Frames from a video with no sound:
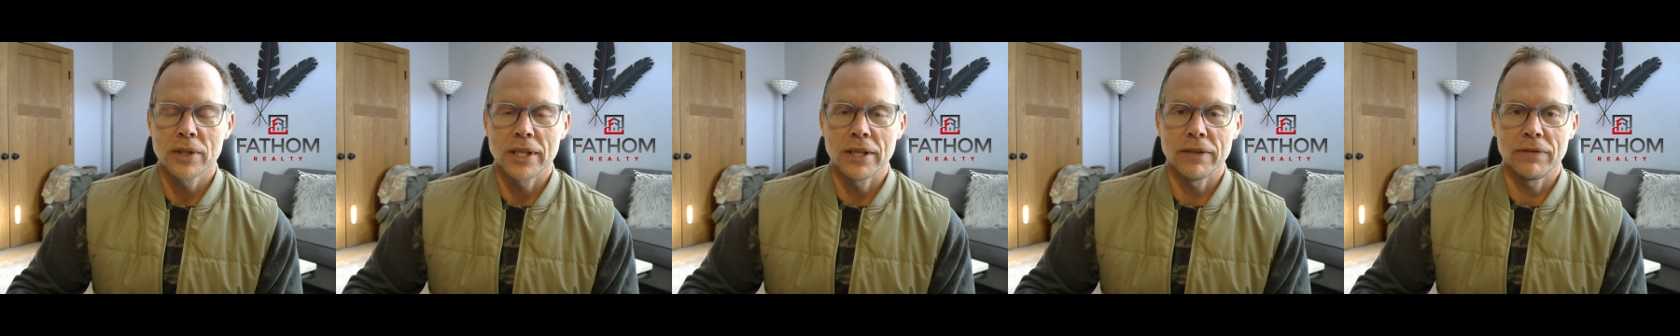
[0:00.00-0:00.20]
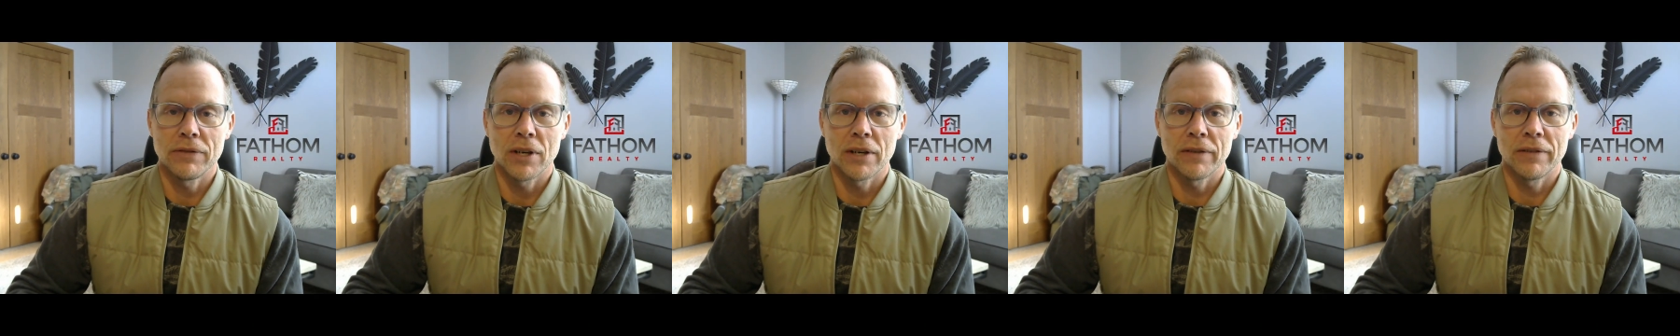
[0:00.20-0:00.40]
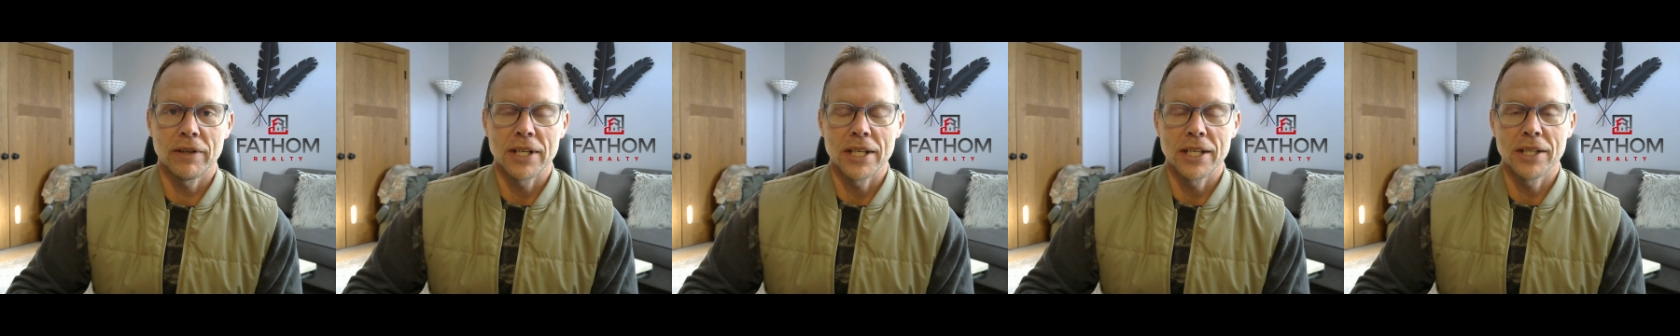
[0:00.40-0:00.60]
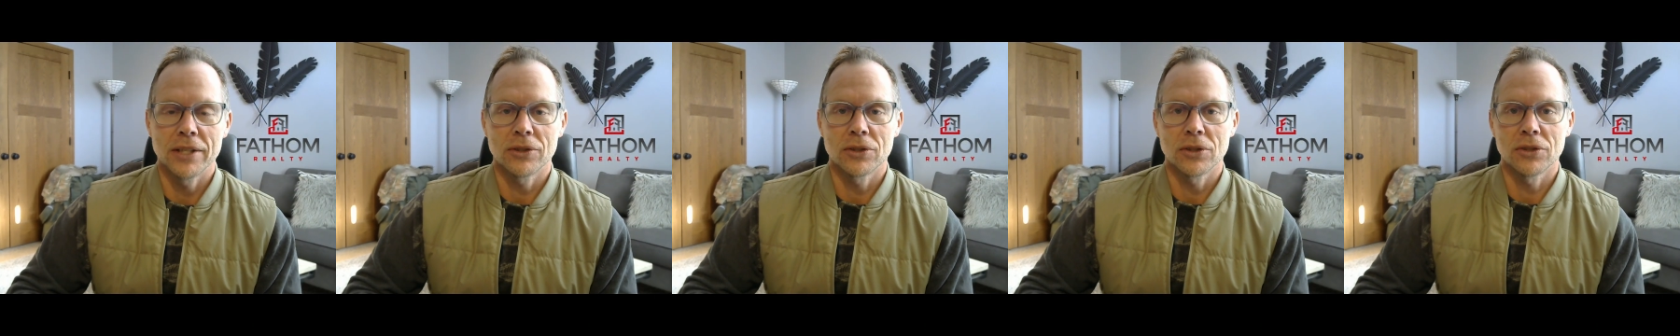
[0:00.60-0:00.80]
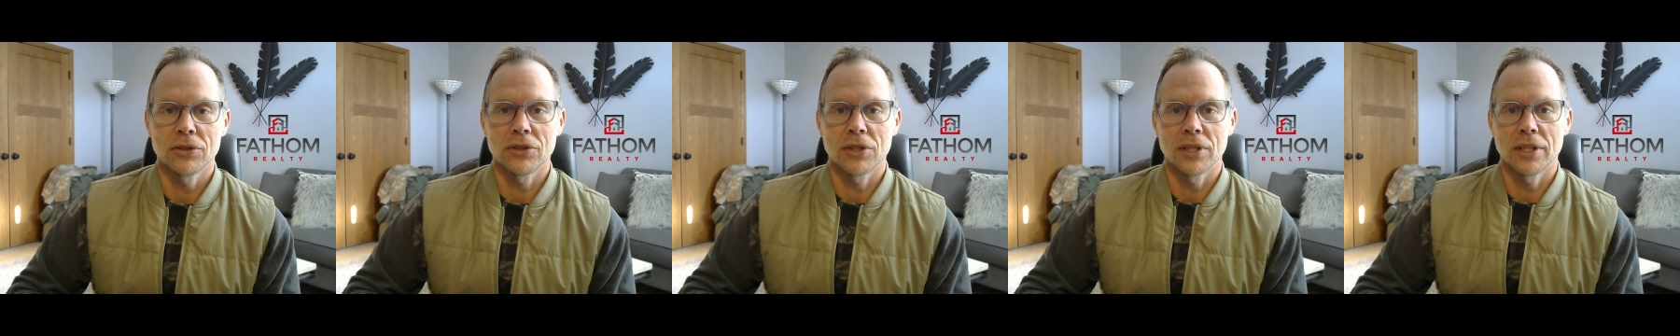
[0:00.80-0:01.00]
If you have any
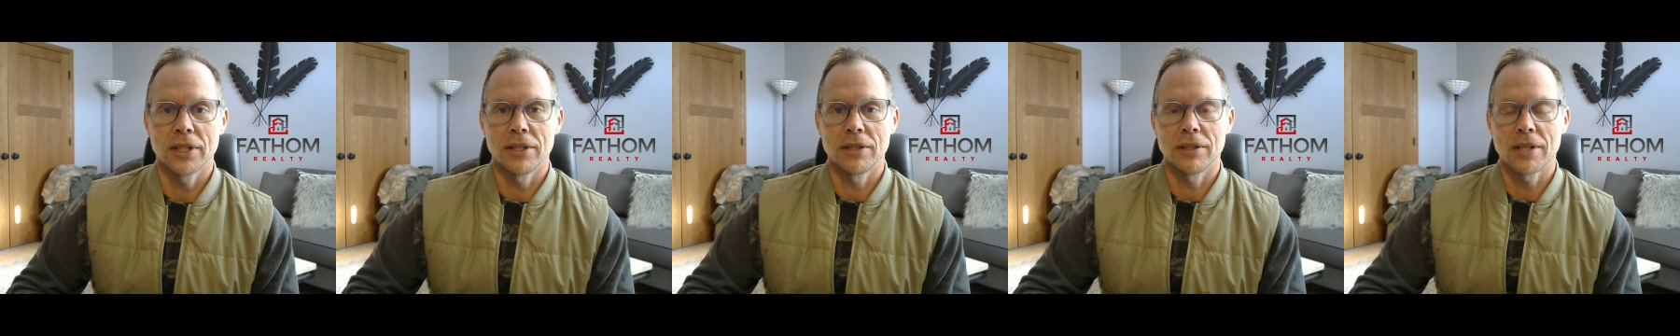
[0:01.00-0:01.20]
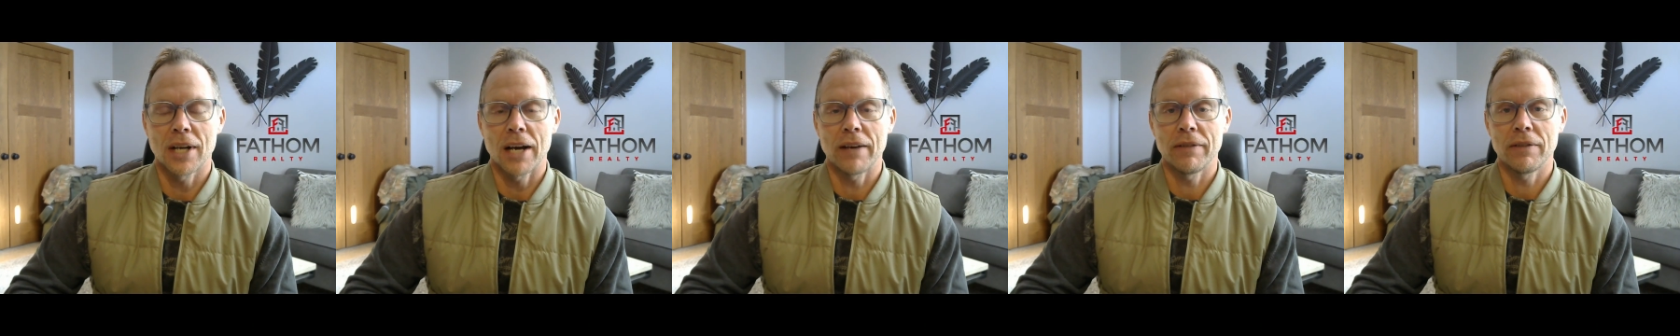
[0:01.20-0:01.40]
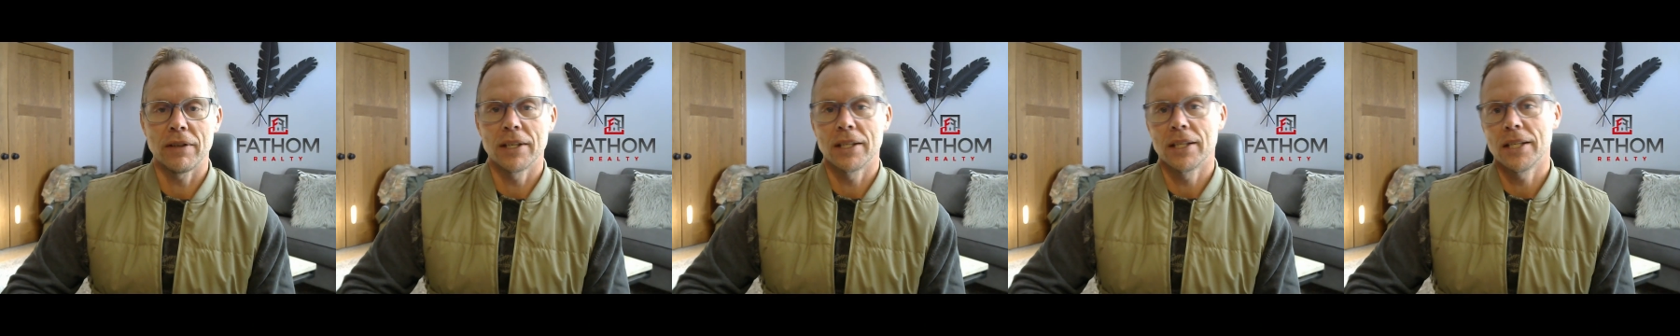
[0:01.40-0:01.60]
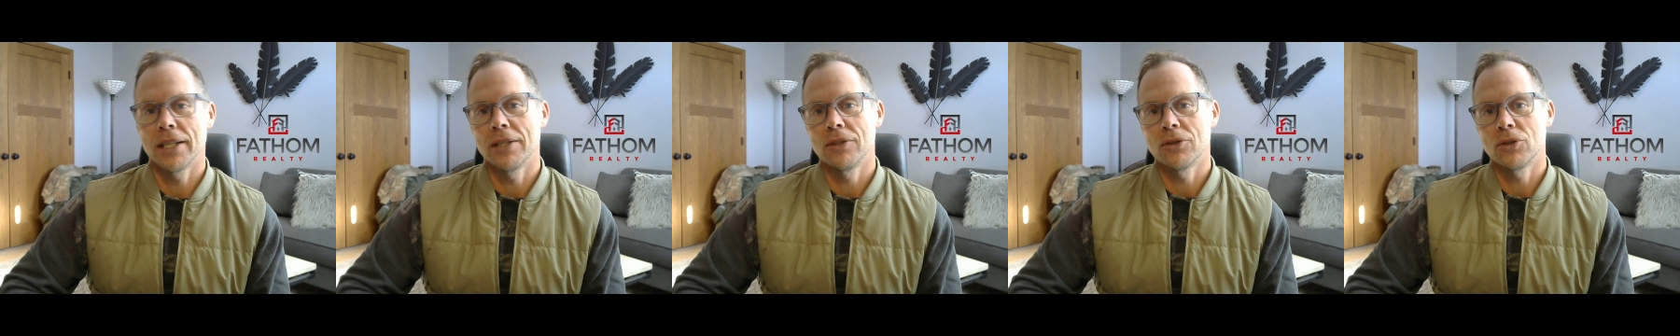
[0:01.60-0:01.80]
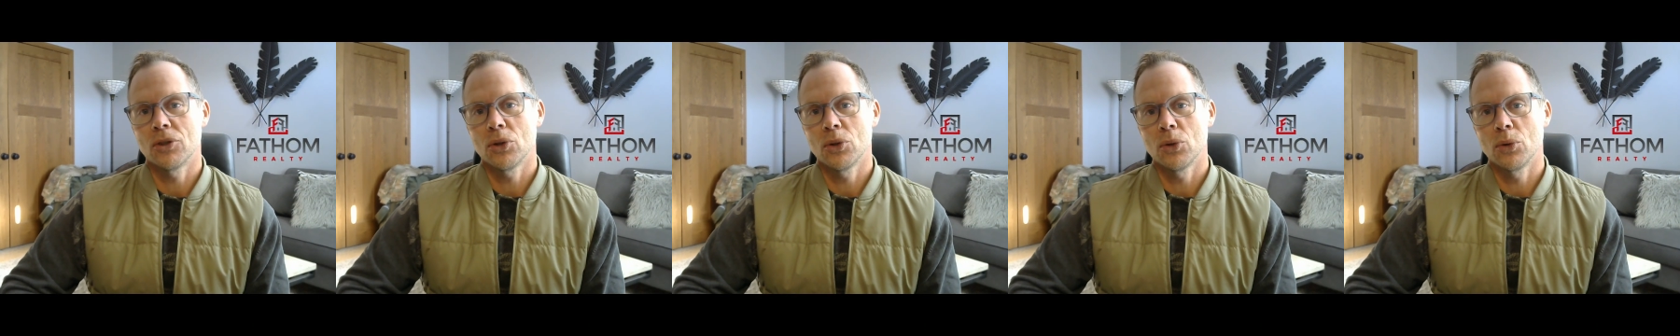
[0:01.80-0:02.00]
interest in diving
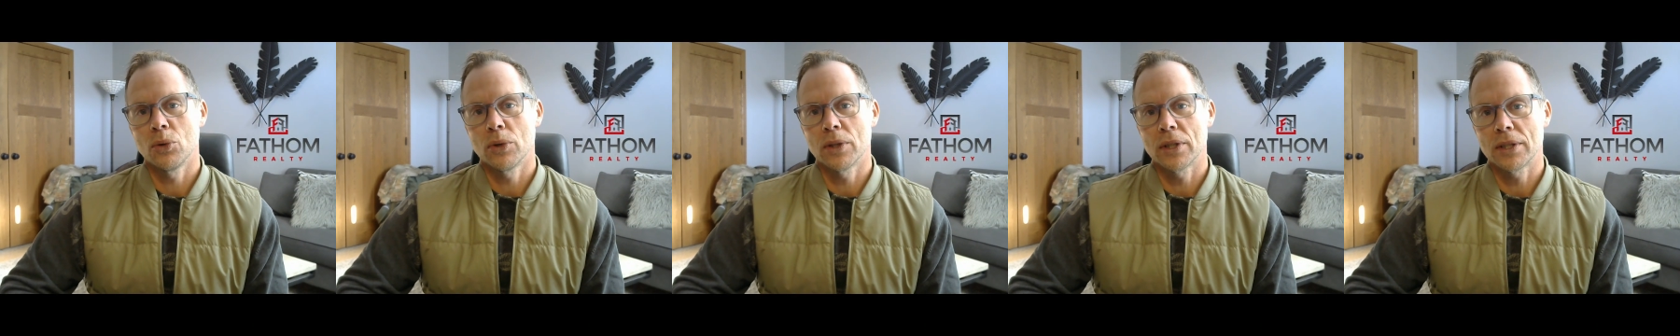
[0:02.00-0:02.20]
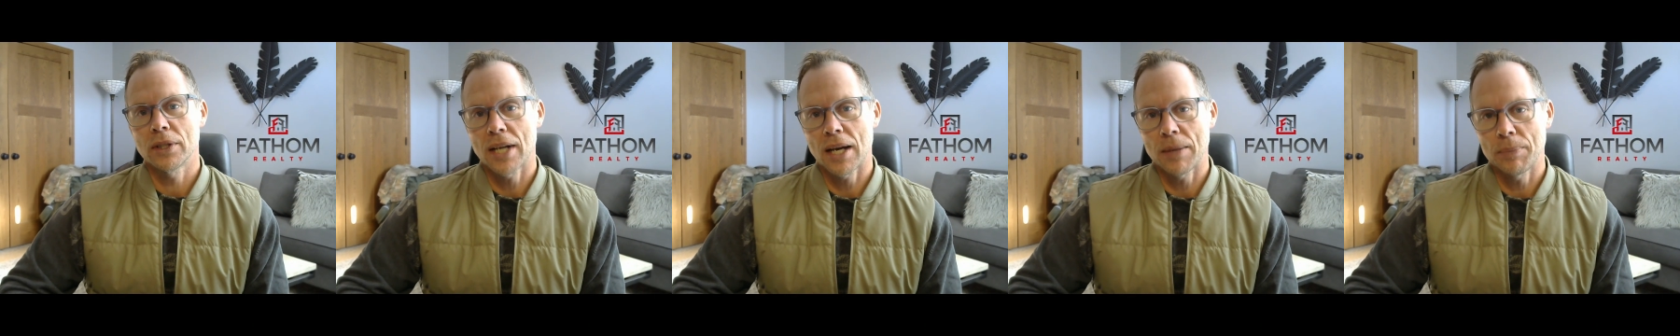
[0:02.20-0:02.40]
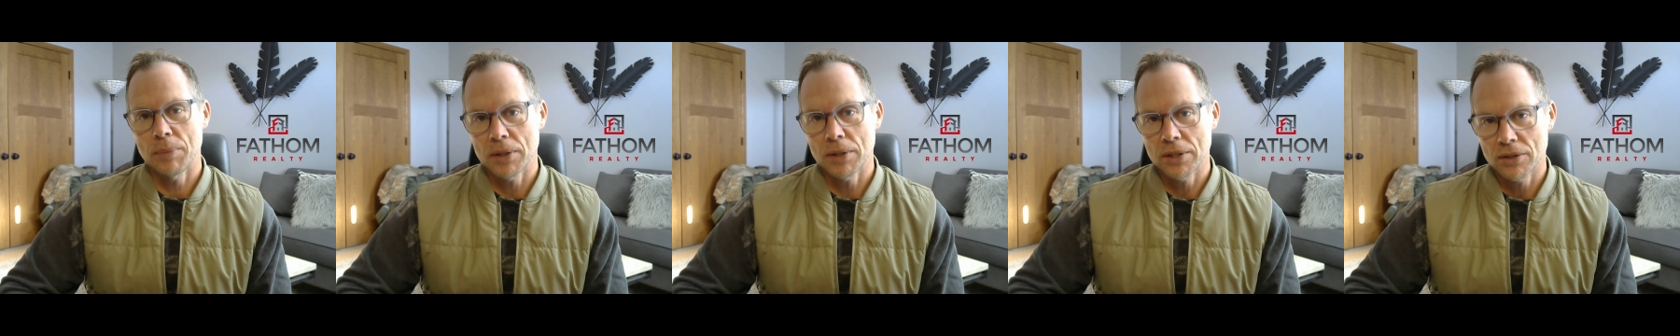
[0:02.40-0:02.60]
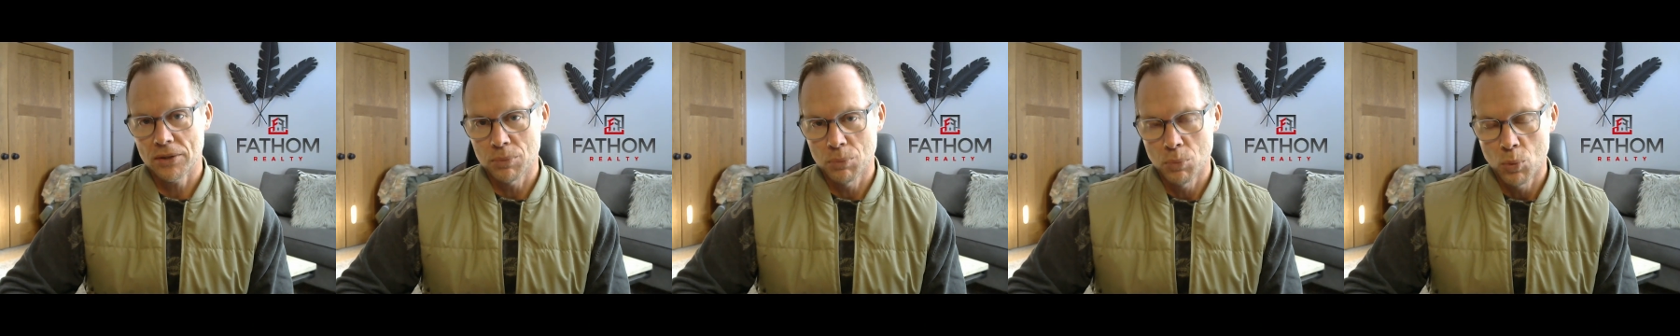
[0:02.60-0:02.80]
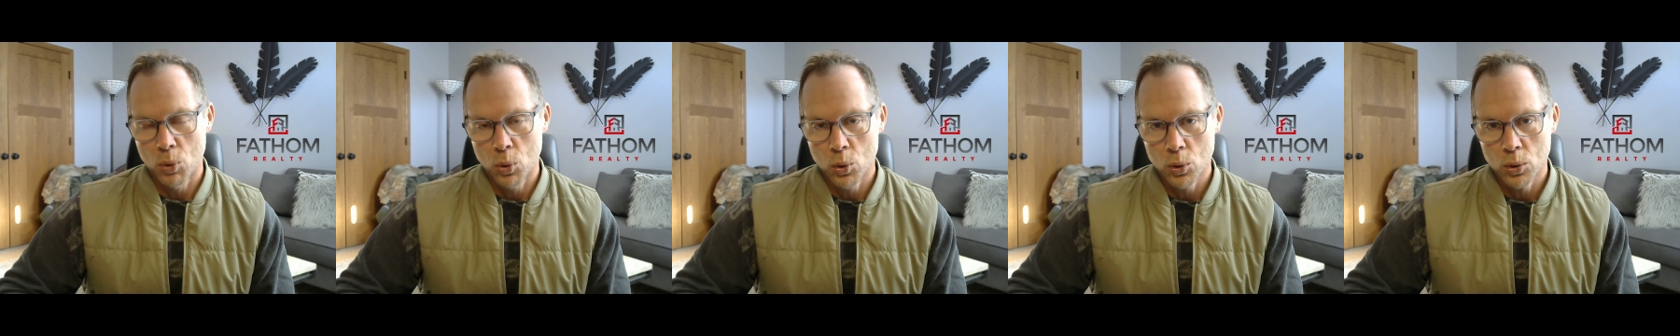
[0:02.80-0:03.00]
into the topics
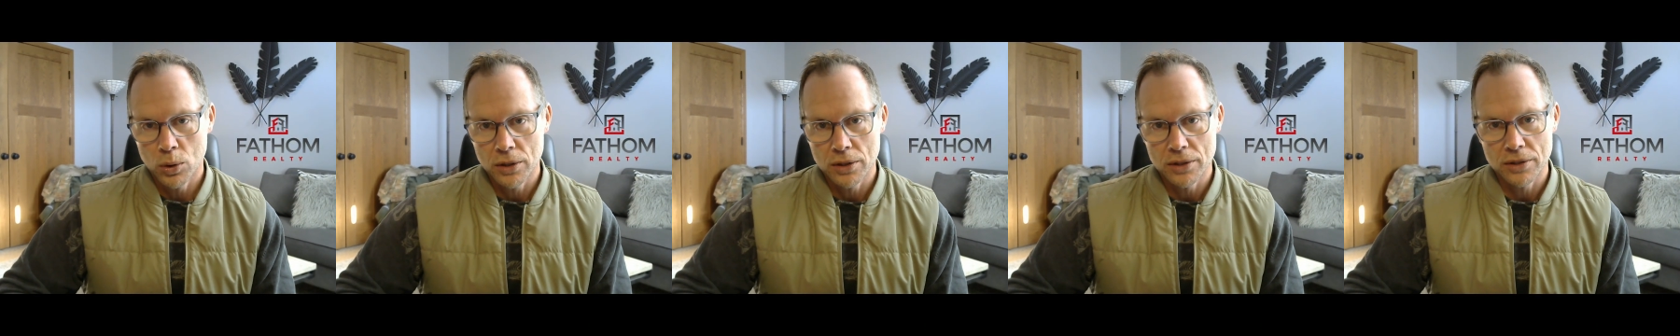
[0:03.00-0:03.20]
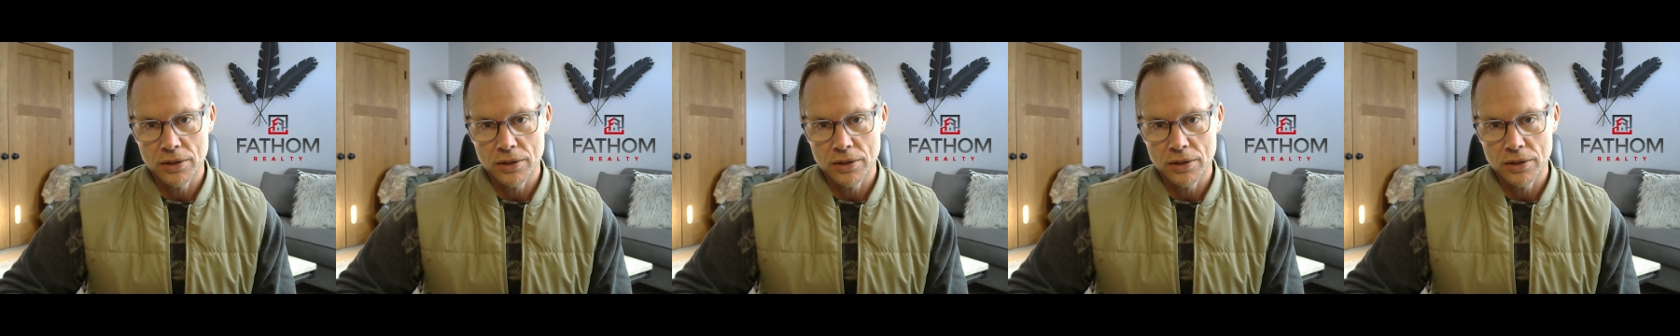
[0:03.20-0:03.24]
more,